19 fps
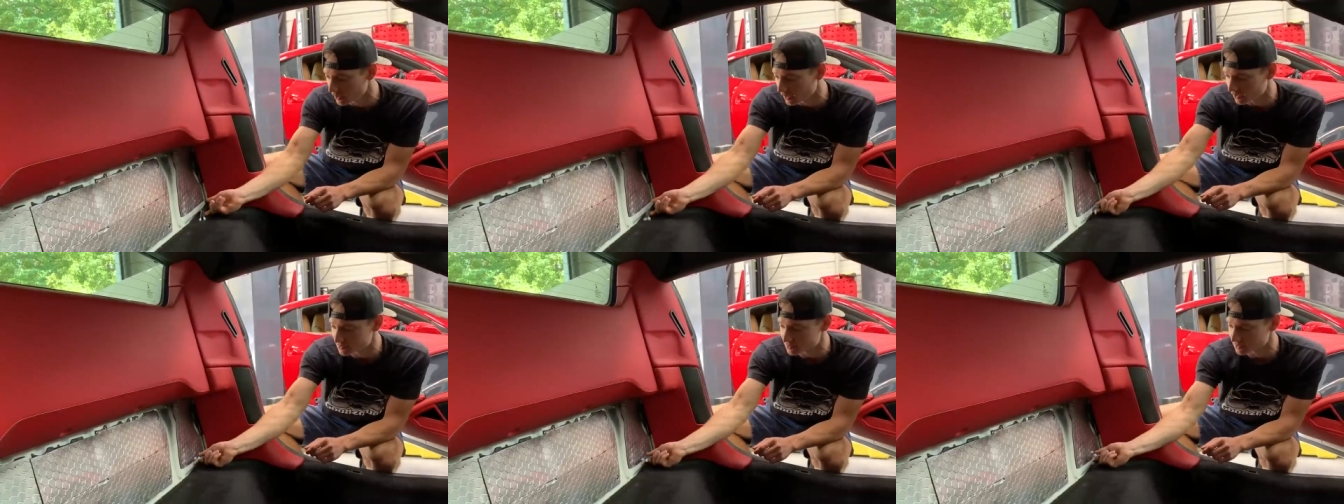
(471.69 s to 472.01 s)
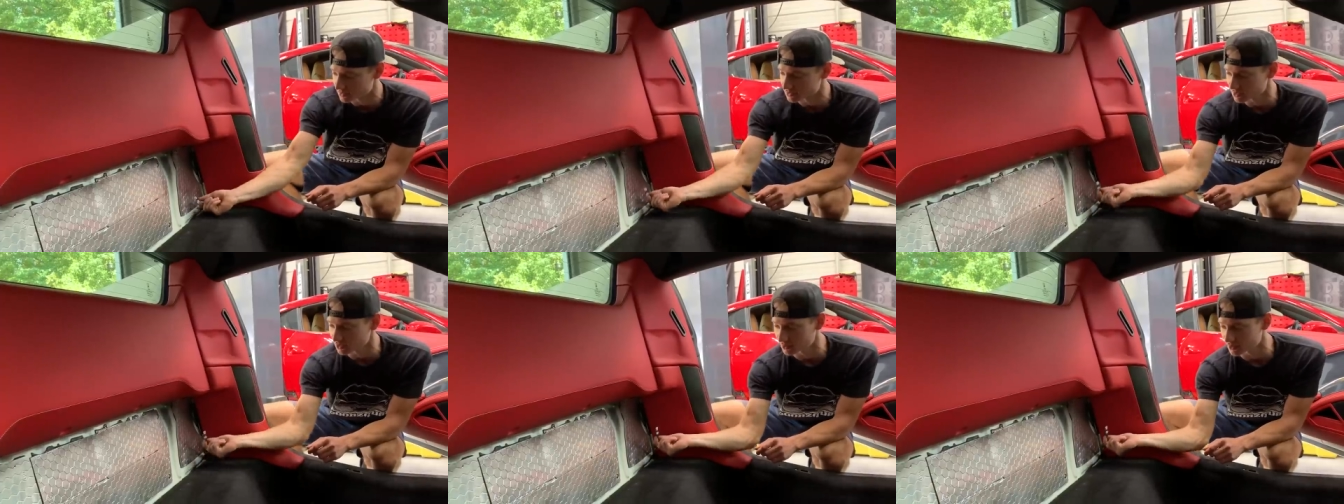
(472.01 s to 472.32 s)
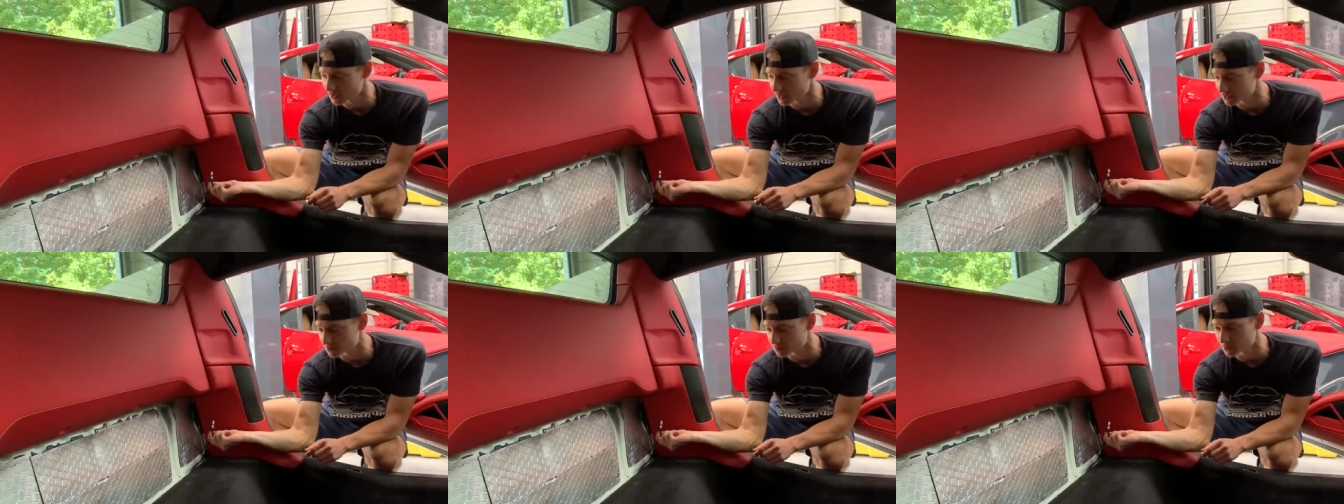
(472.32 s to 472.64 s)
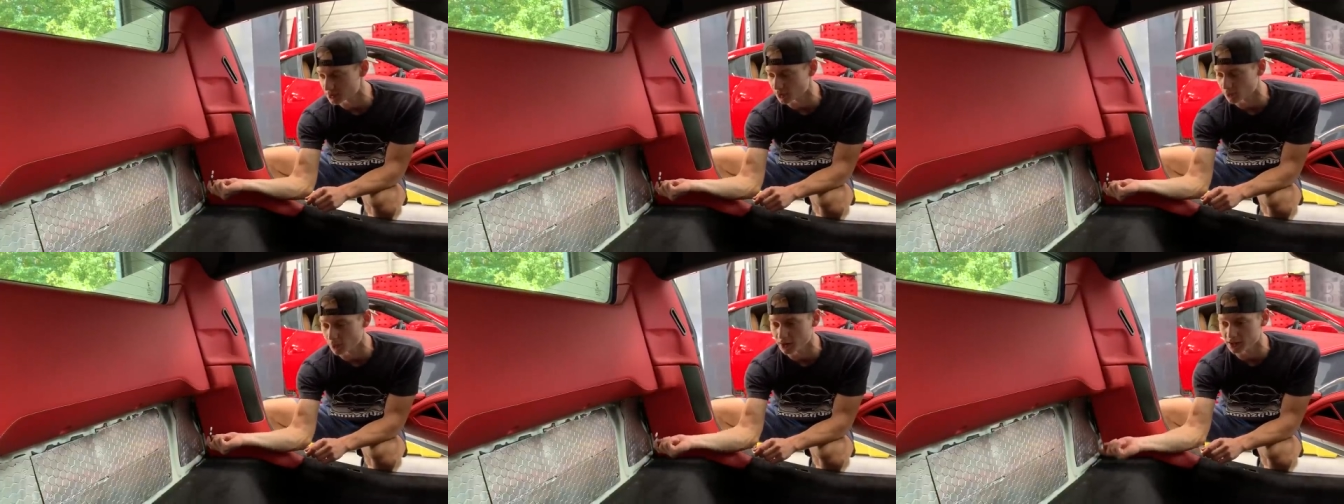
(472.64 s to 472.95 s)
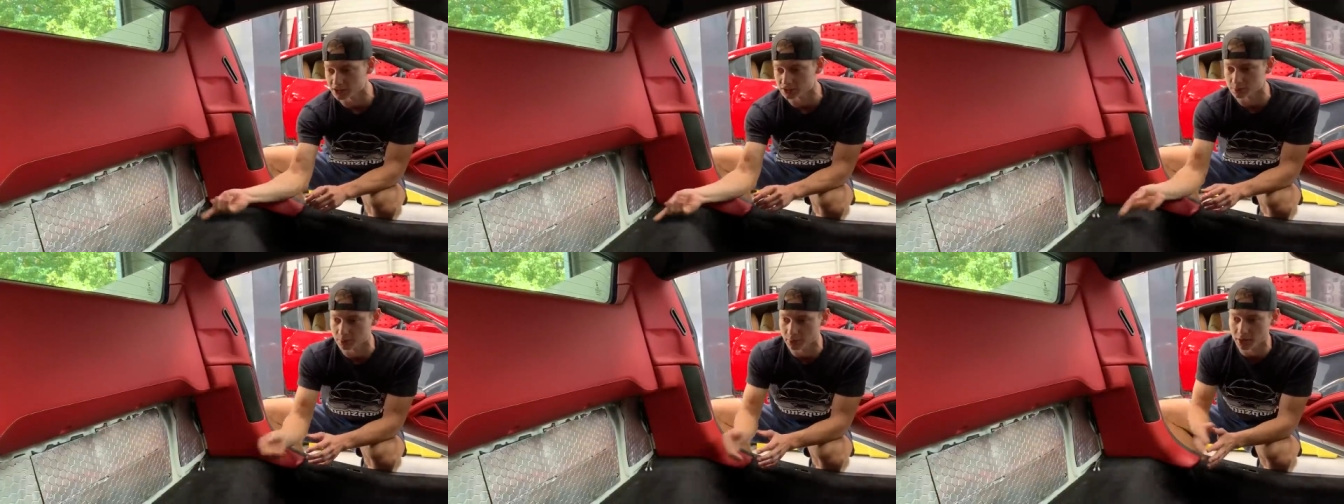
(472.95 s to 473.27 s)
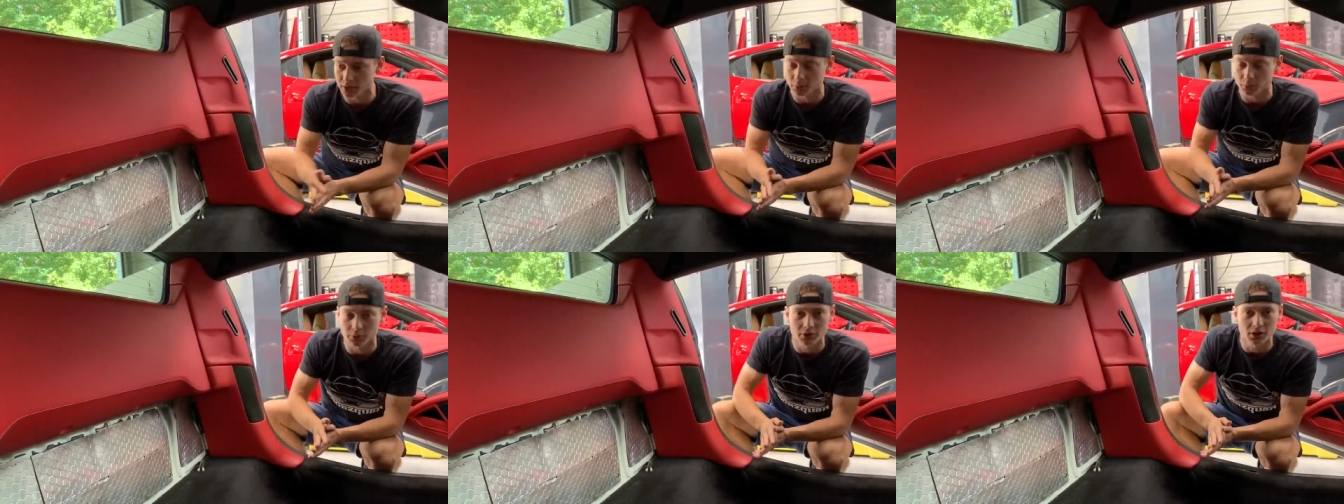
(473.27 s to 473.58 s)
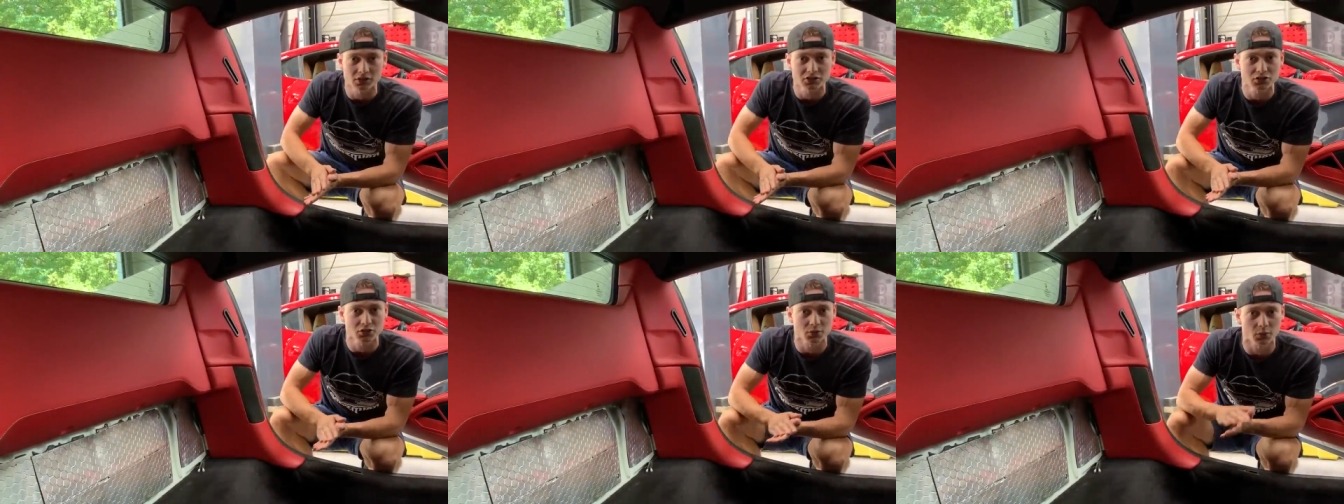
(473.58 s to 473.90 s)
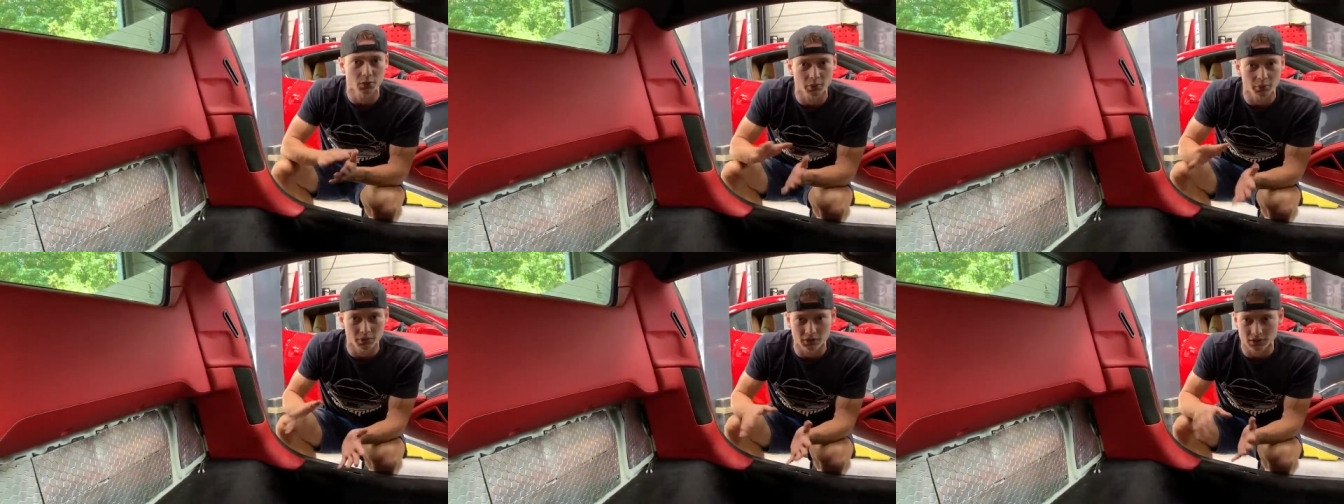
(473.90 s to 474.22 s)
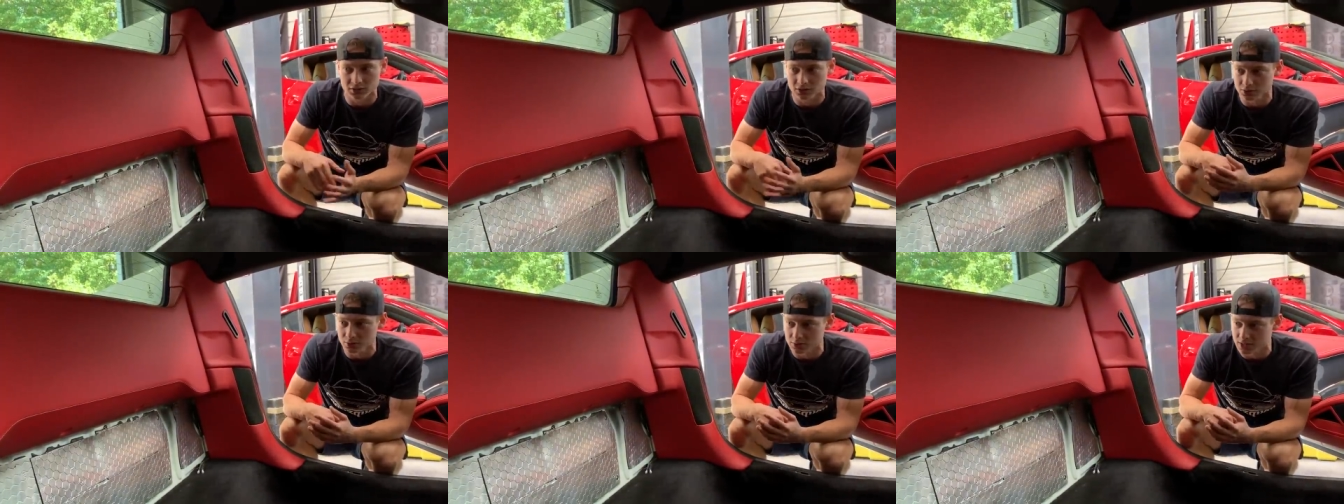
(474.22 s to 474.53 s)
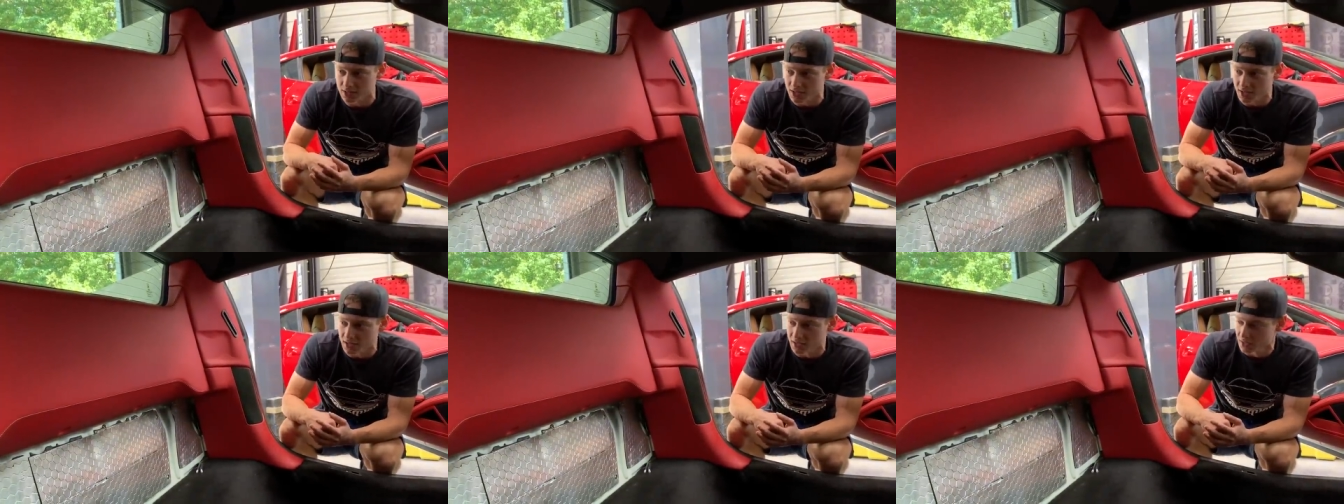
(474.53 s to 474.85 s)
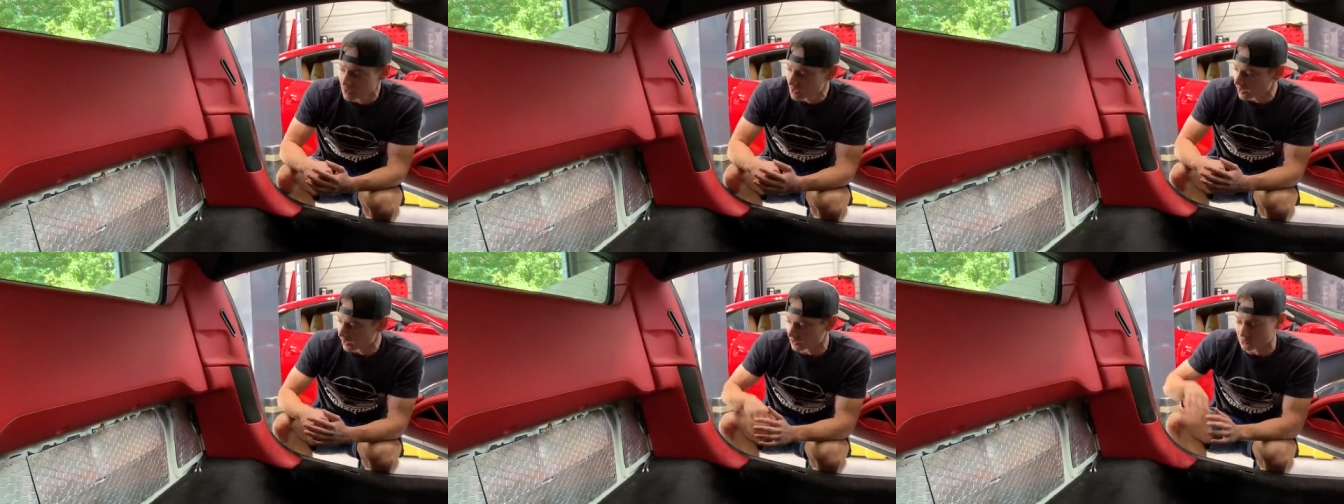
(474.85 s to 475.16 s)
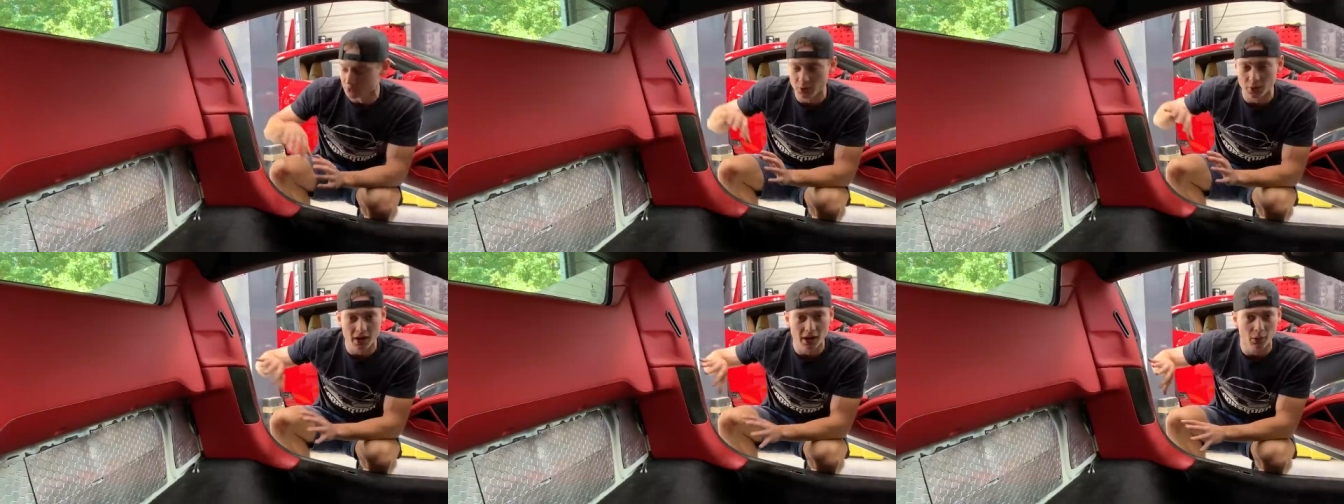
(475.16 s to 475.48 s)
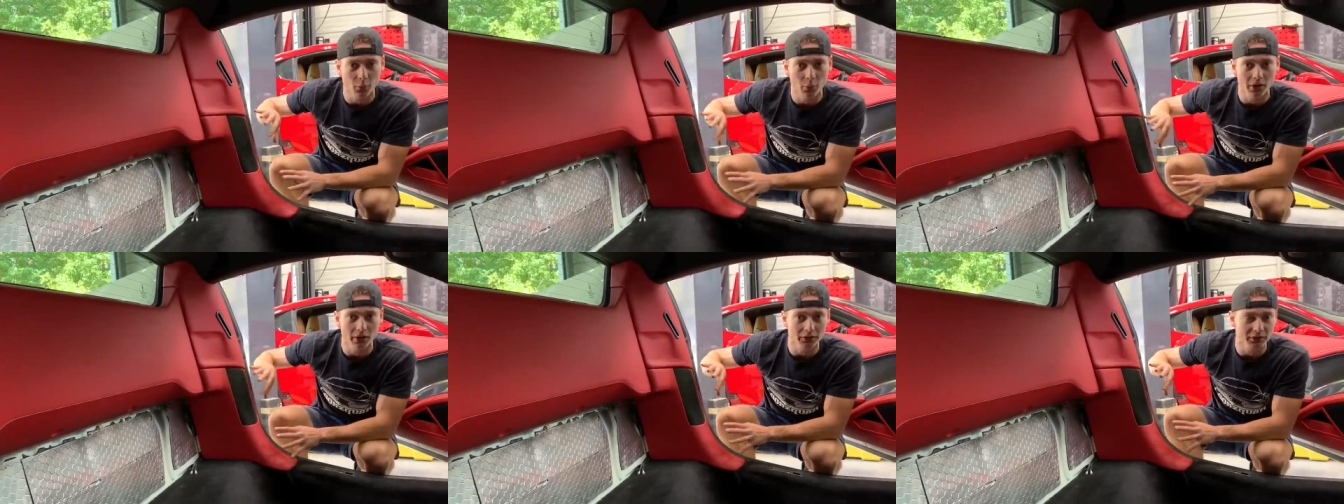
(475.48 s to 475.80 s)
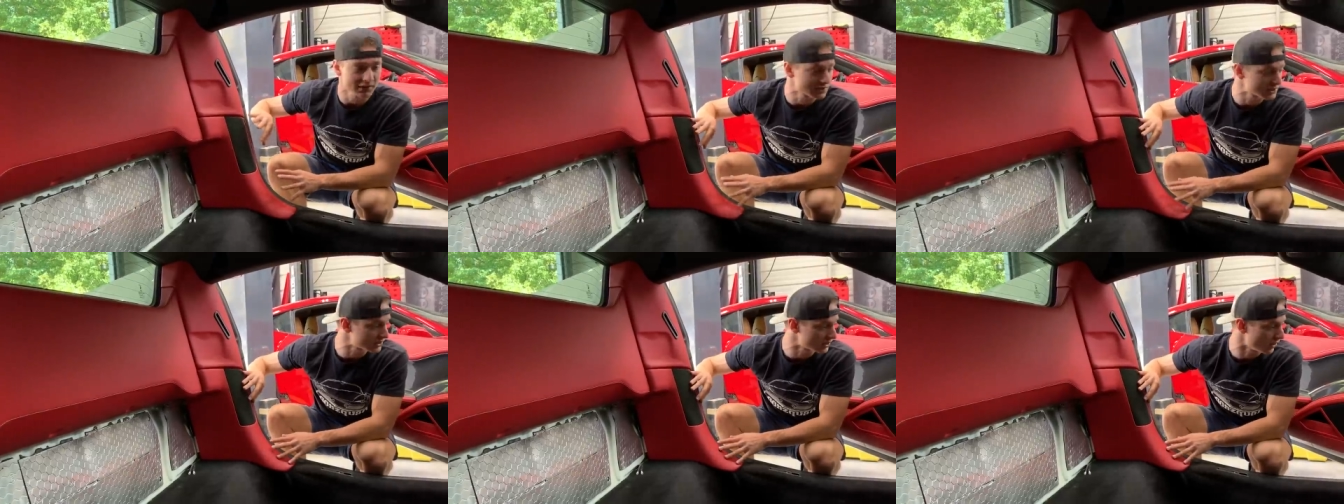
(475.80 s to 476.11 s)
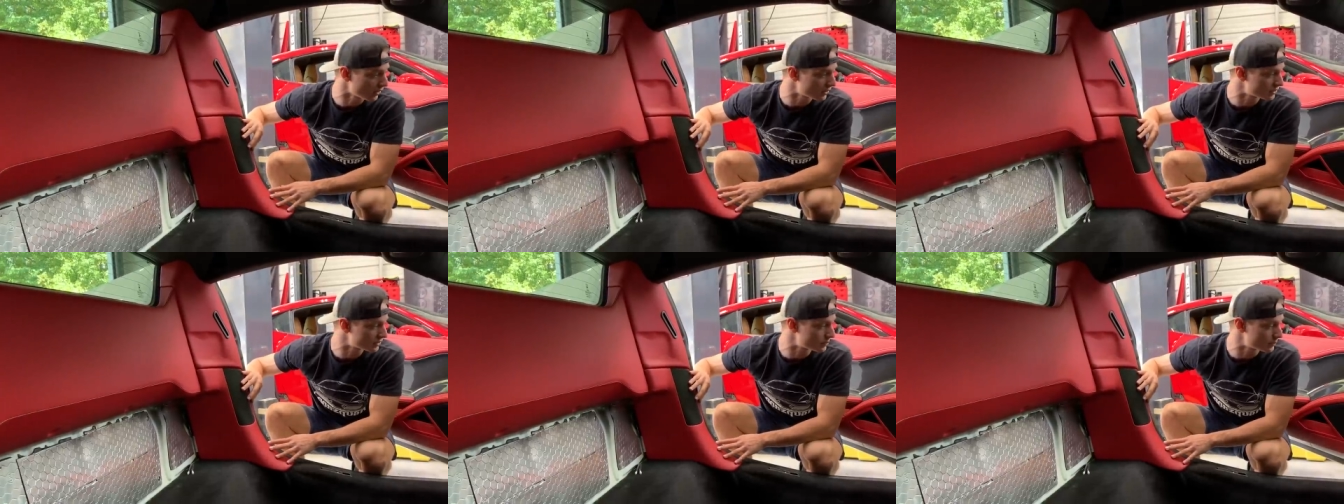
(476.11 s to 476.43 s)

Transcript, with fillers: As you can tell, he has speaker wires, but we're not sure what we're gonna do yet. I don't know how well this stock